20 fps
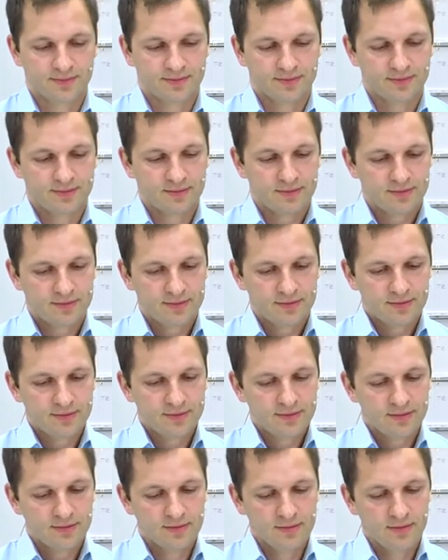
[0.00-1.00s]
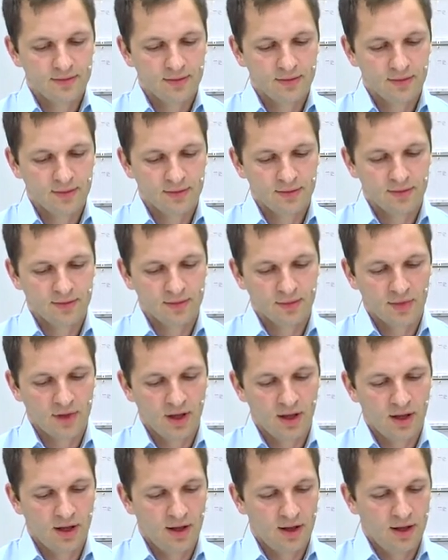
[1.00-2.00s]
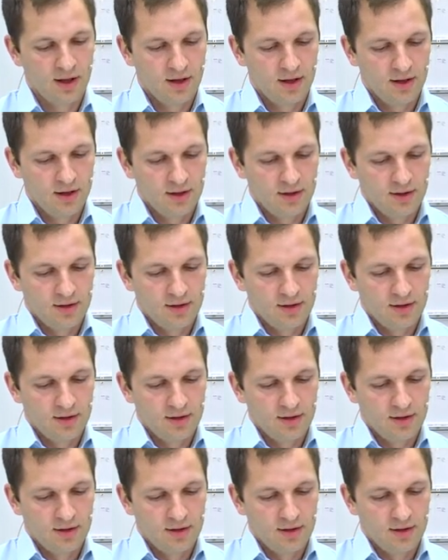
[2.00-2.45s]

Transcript: Nothing is said.